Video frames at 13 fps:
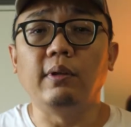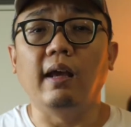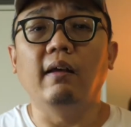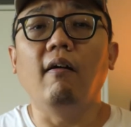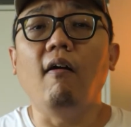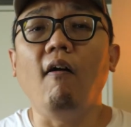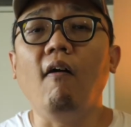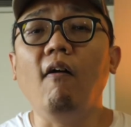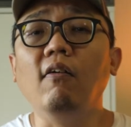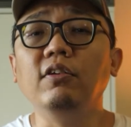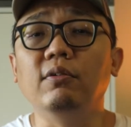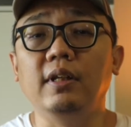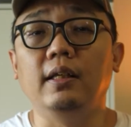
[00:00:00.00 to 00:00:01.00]
that
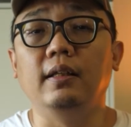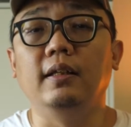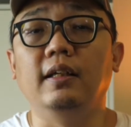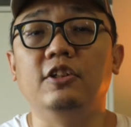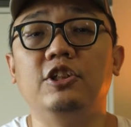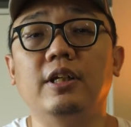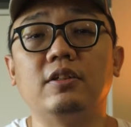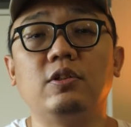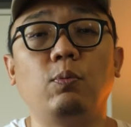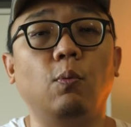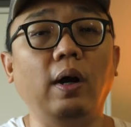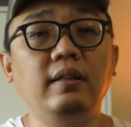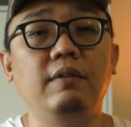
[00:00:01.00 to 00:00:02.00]
all you need is just
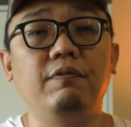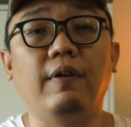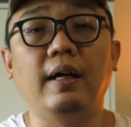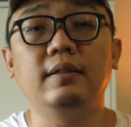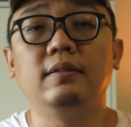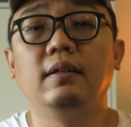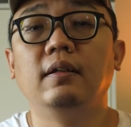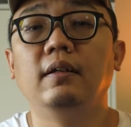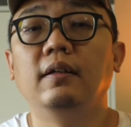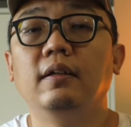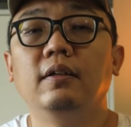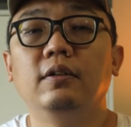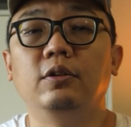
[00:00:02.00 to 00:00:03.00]
one device
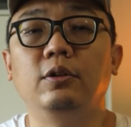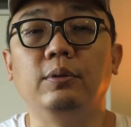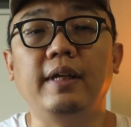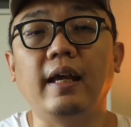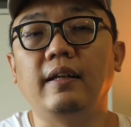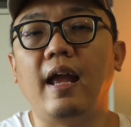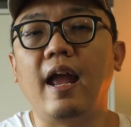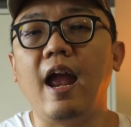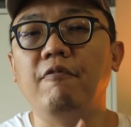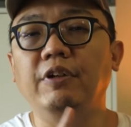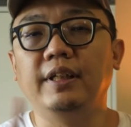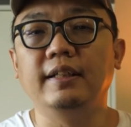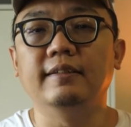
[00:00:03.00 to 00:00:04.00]
to get
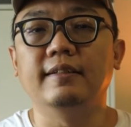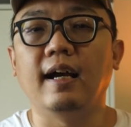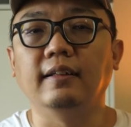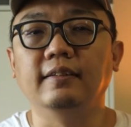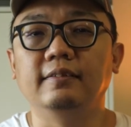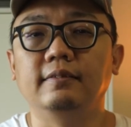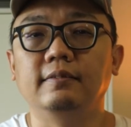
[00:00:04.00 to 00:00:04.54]
everything done.